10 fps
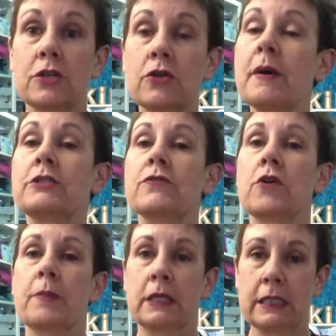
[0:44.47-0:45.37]
to the best of
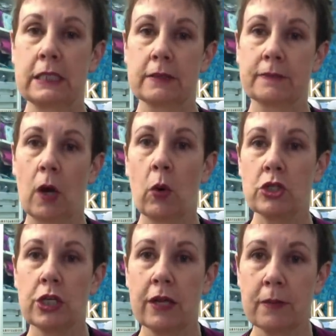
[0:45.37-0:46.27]
their abilities. I
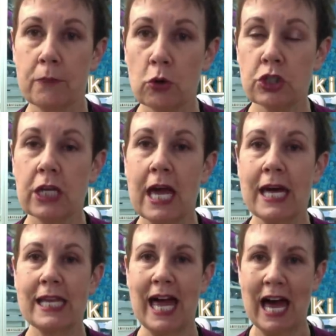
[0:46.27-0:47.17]
want you to get the most you
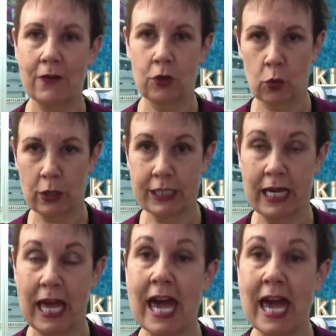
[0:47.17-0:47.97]
can out of your quilting,